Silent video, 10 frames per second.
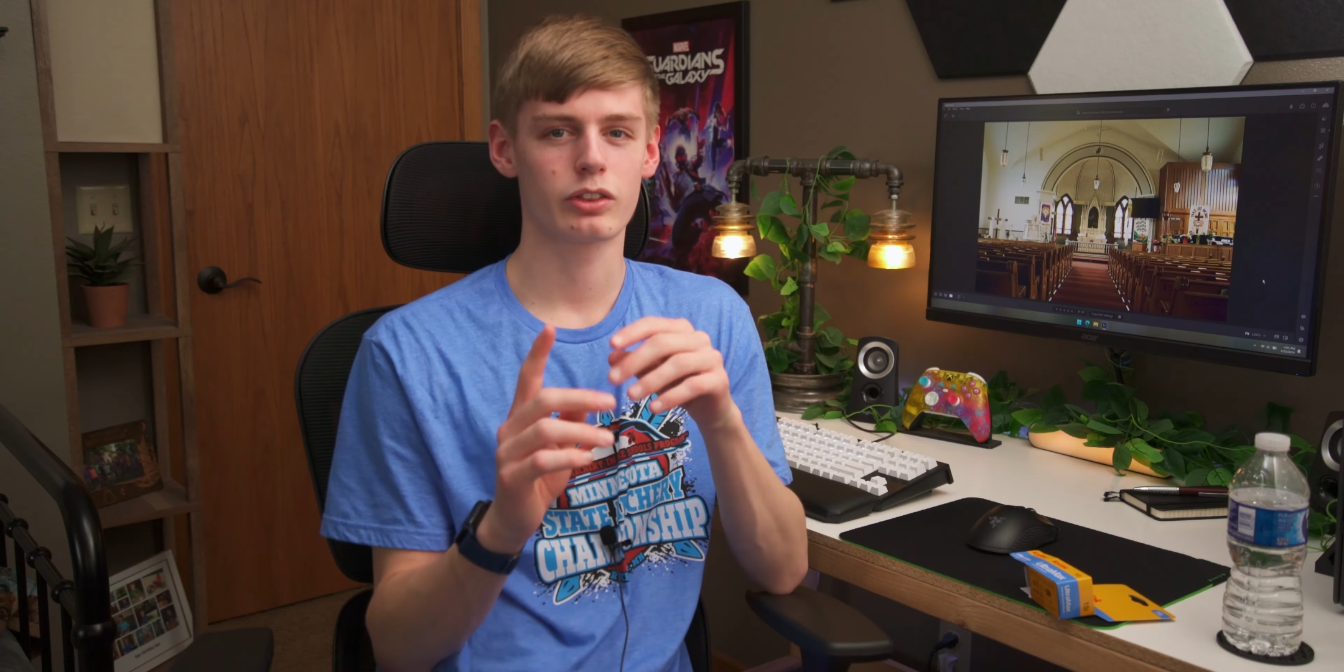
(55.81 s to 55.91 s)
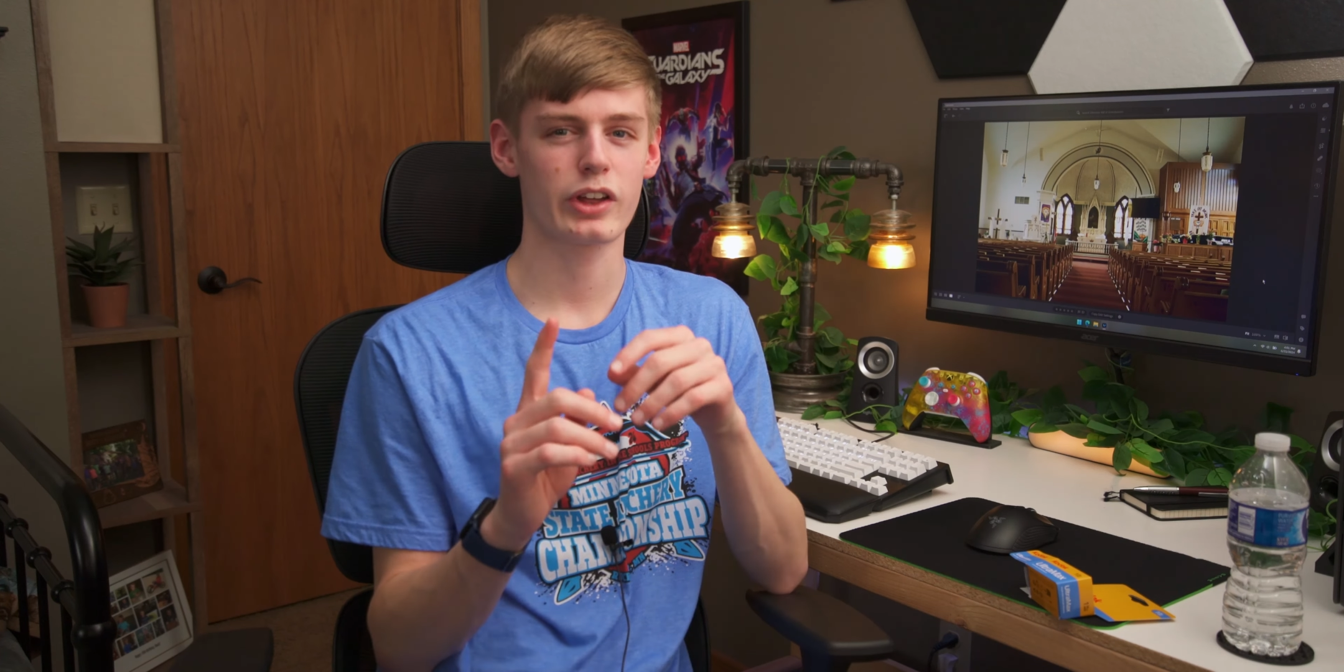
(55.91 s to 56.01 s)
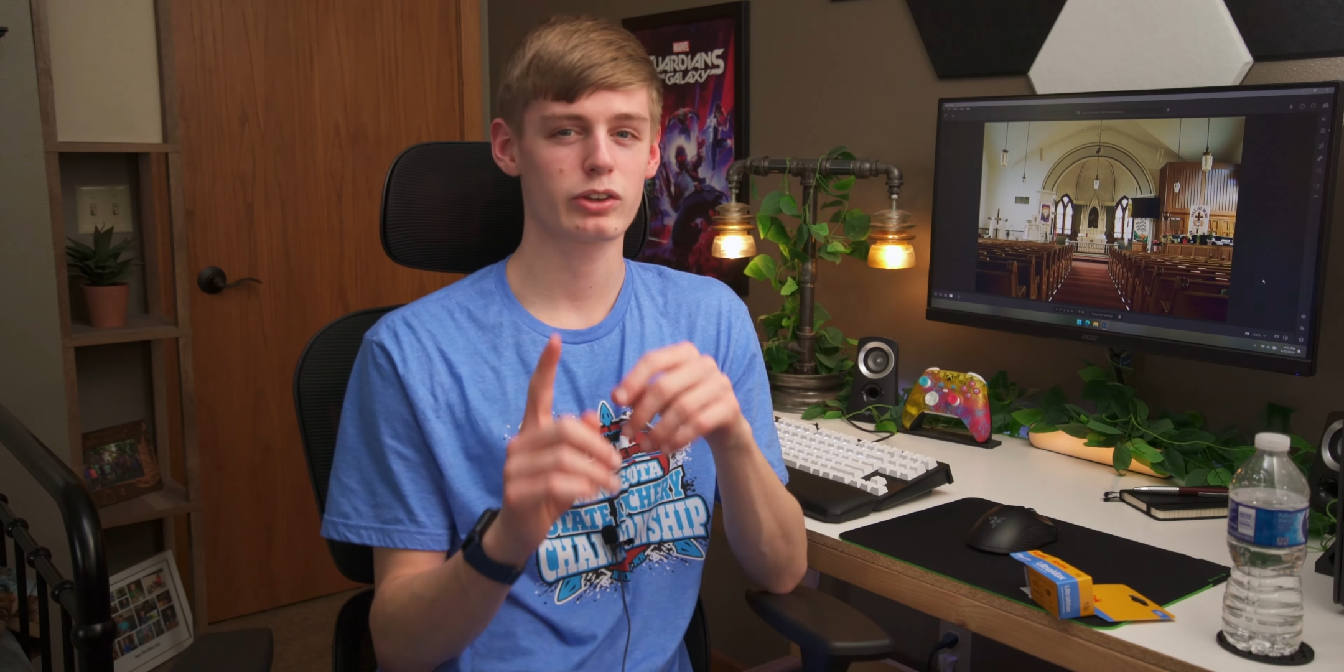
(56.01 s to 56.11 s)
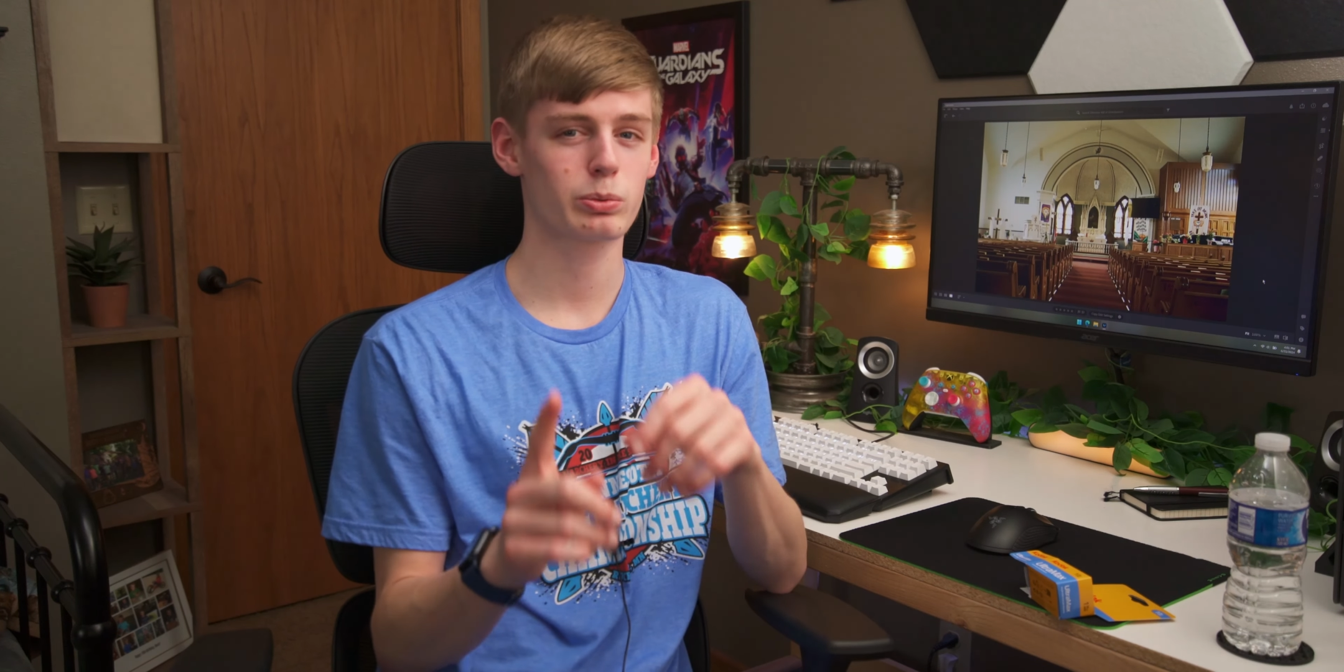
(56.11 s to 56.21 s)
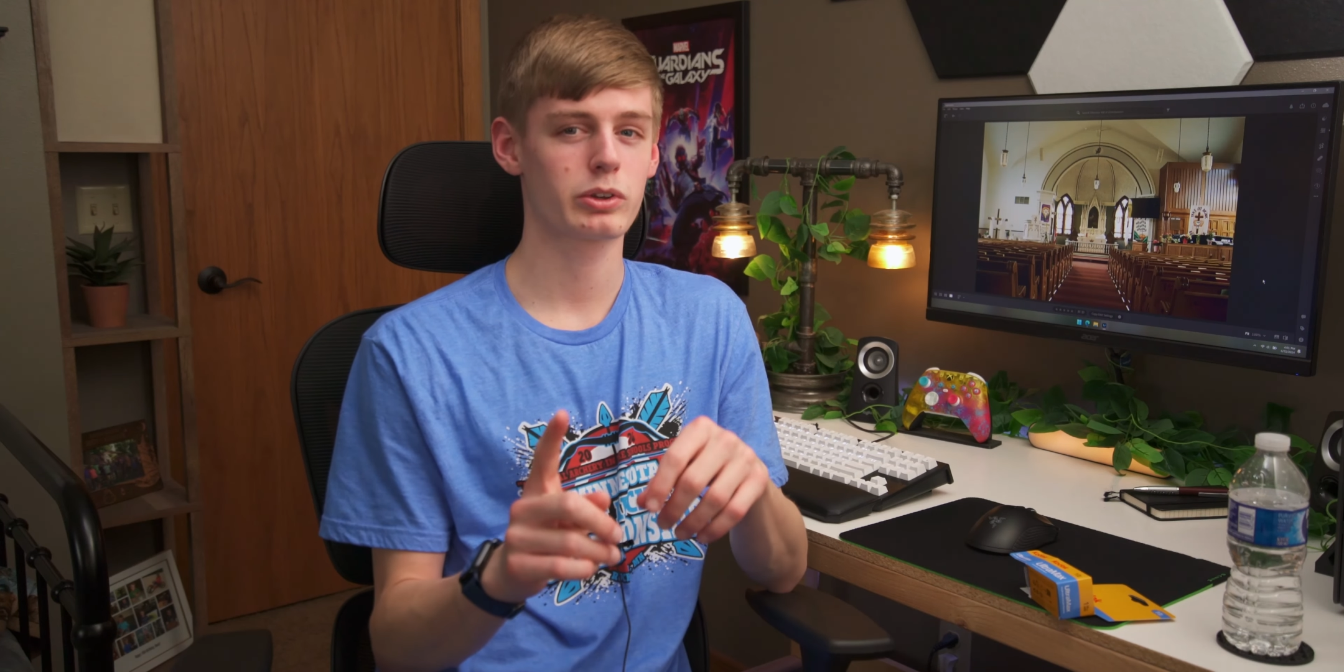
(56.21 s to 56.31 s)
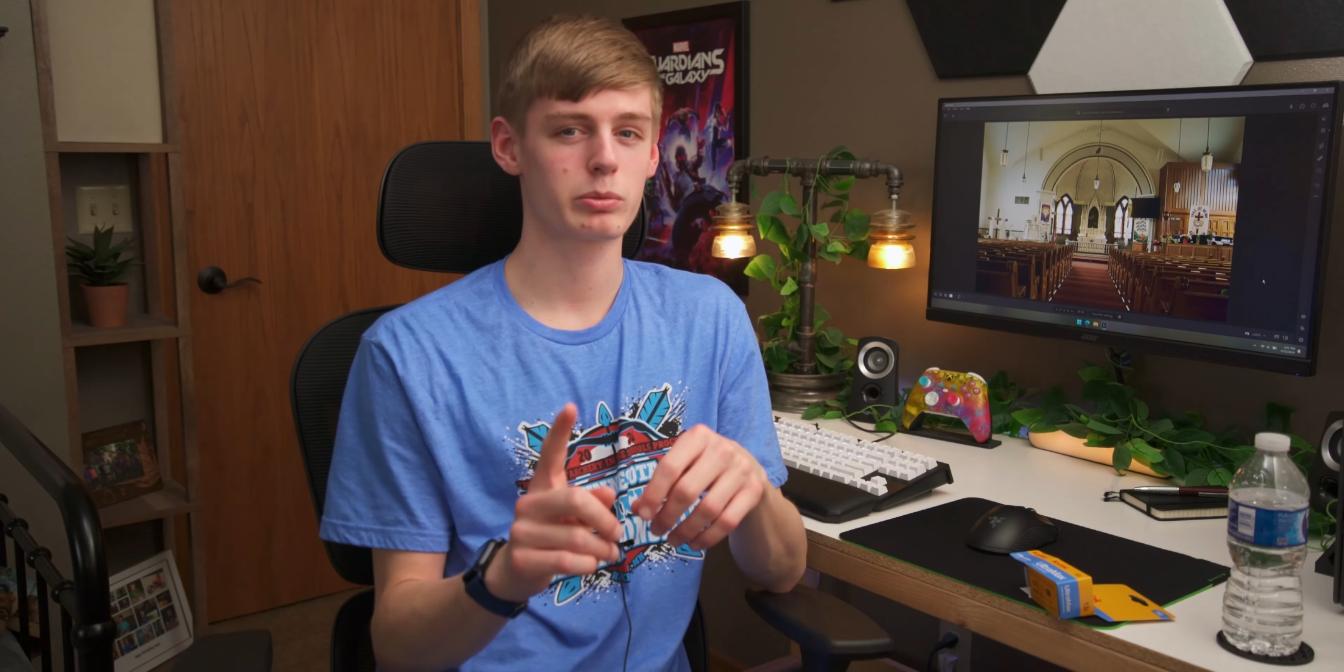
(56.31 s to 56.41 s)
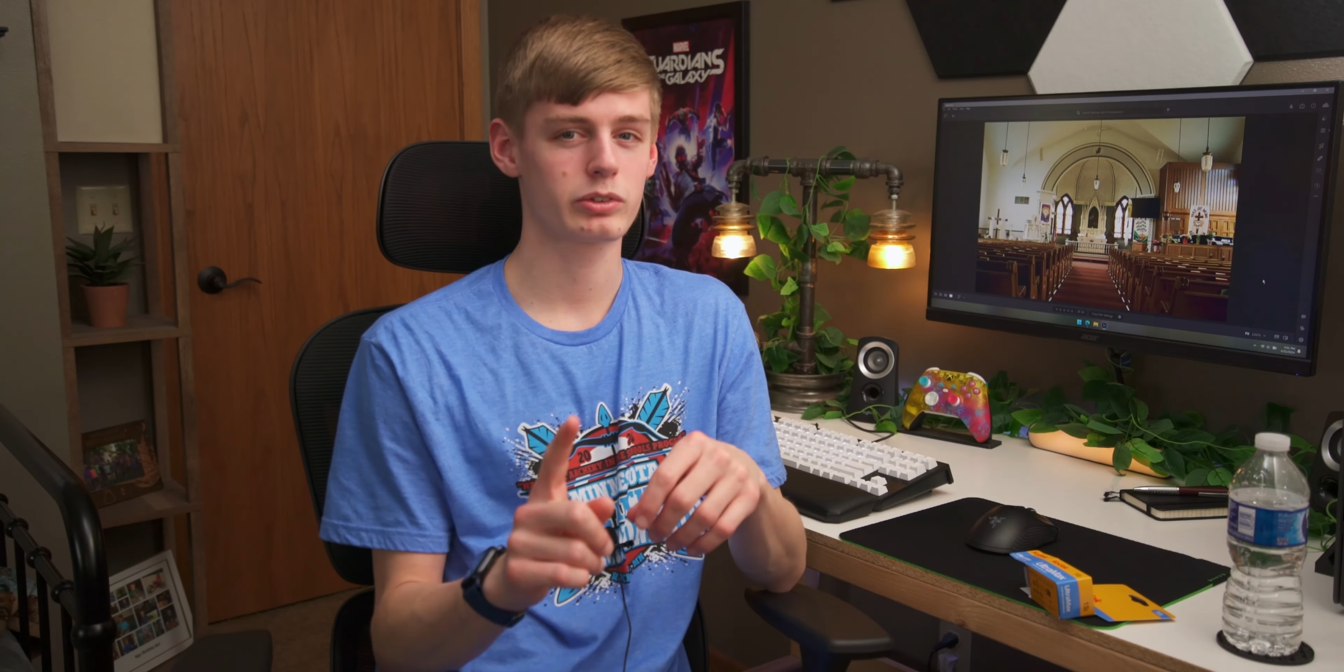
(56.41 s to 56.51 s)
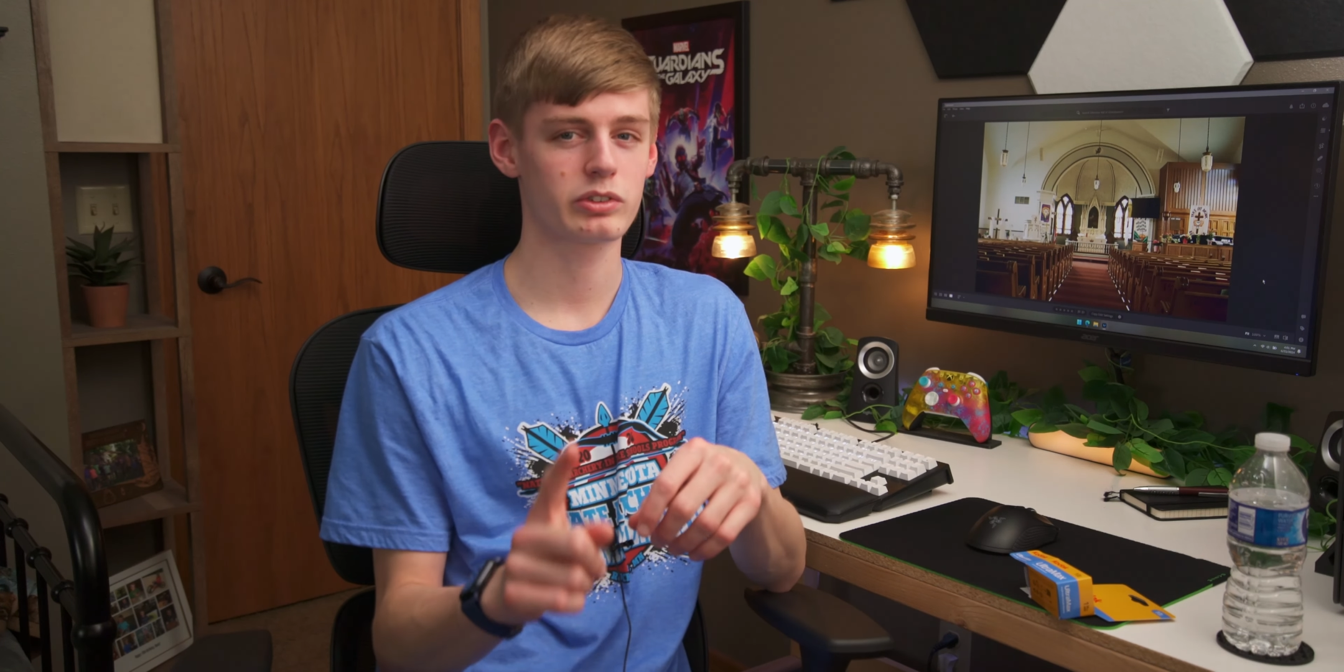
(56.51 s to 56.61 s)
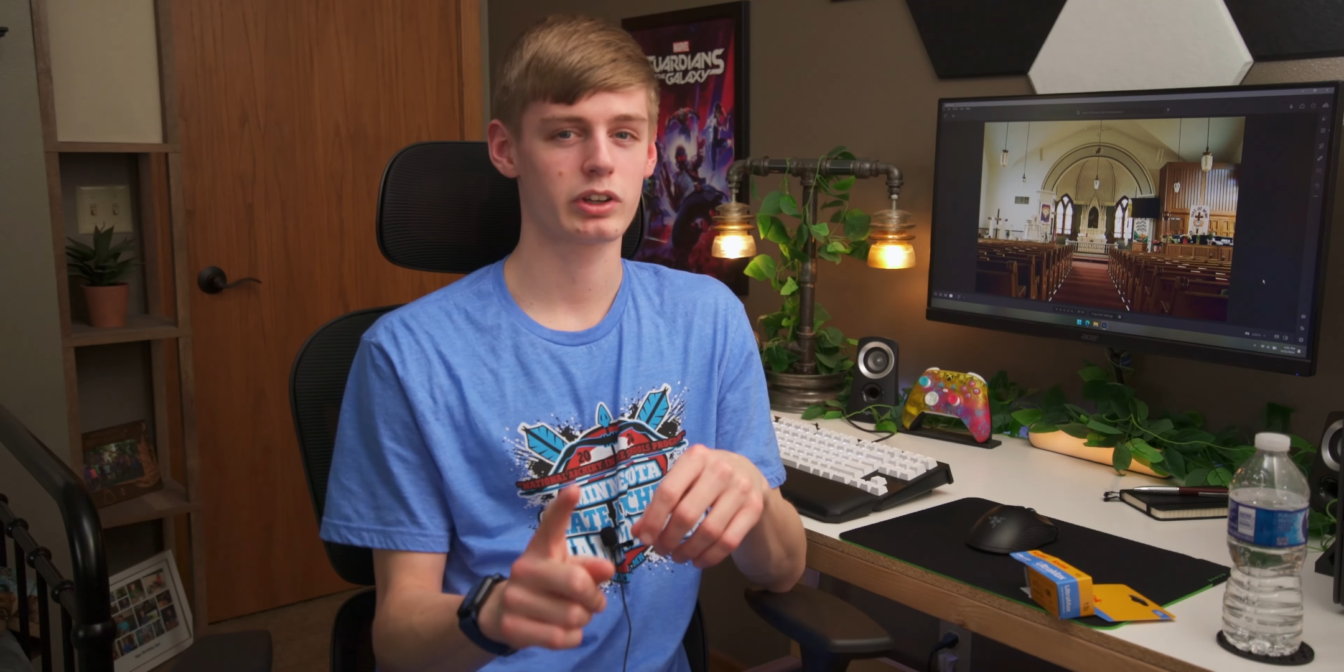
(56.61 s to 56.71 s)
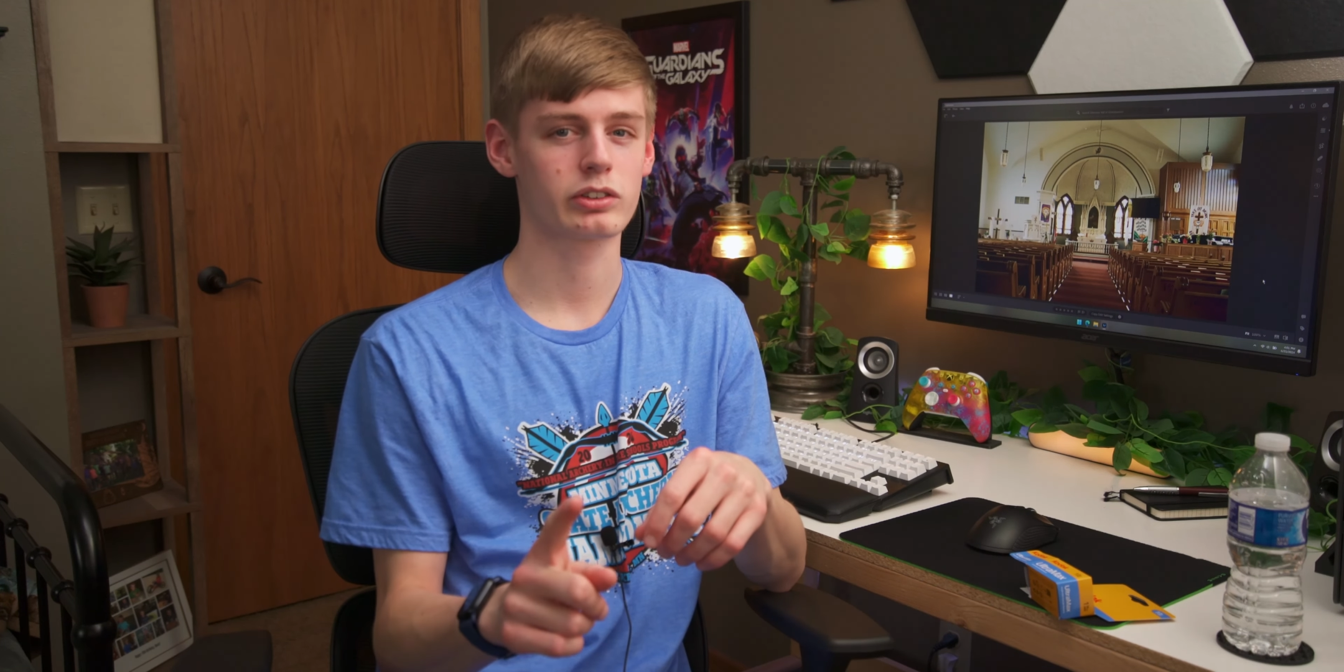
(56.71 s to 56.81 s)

That's where the mistake